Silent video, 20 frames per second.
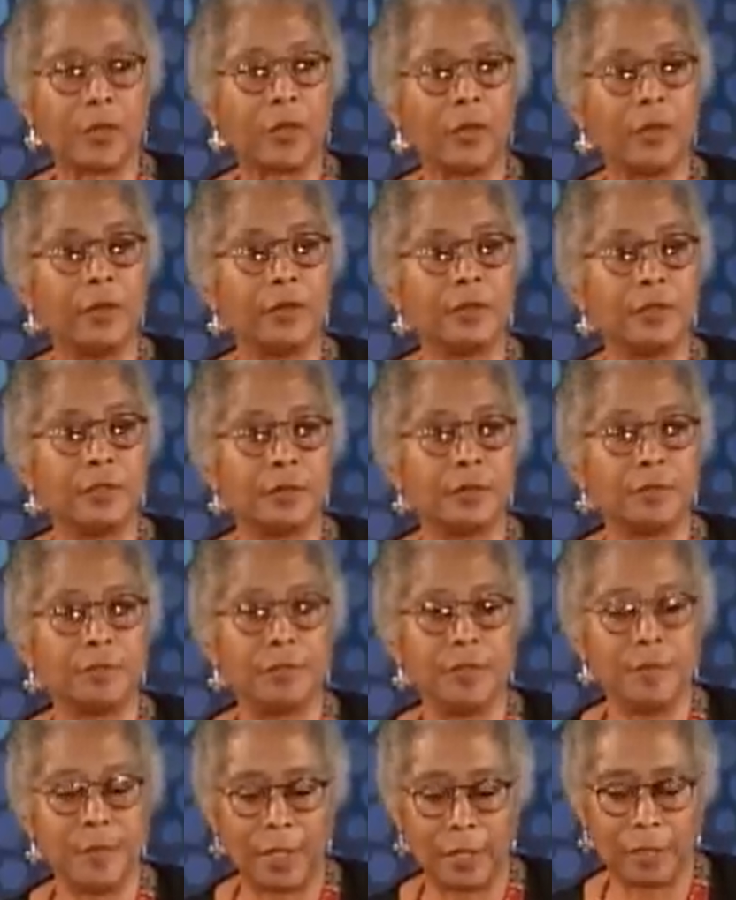learned of
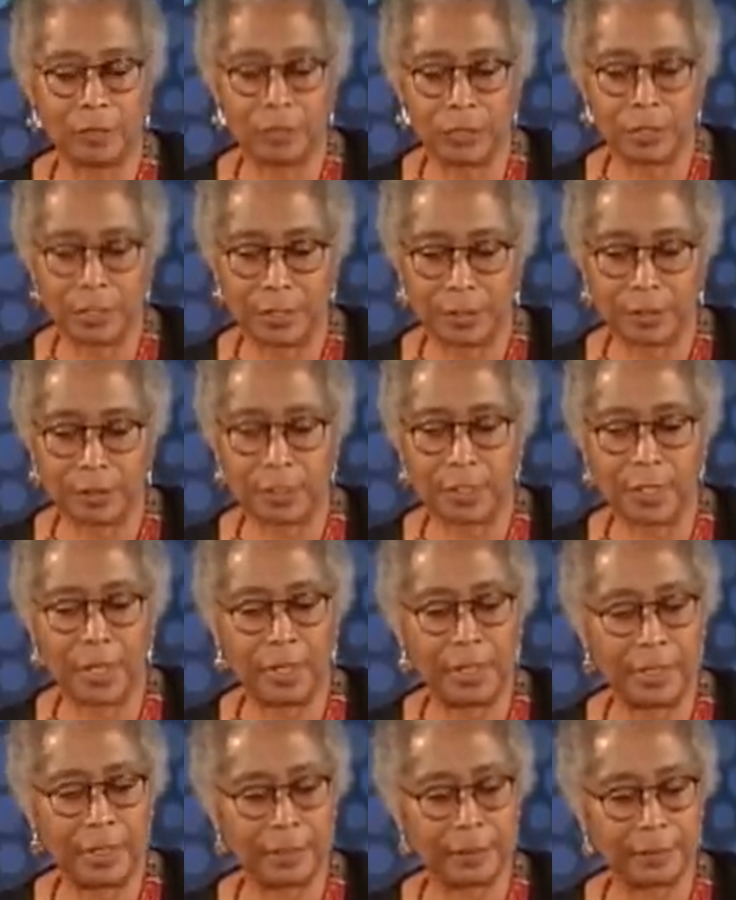female genital
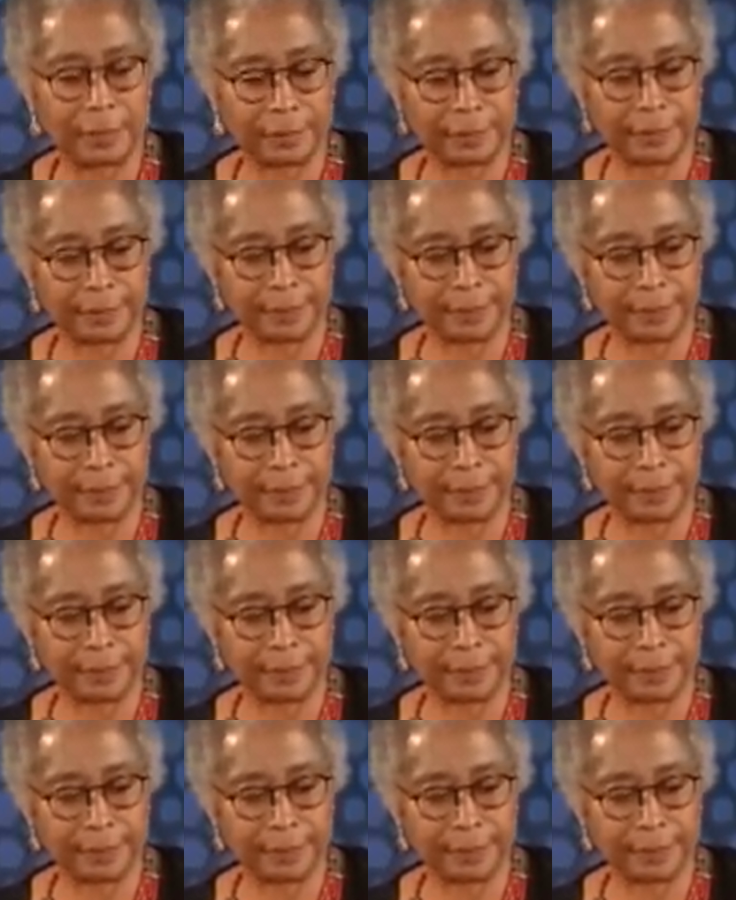cutting.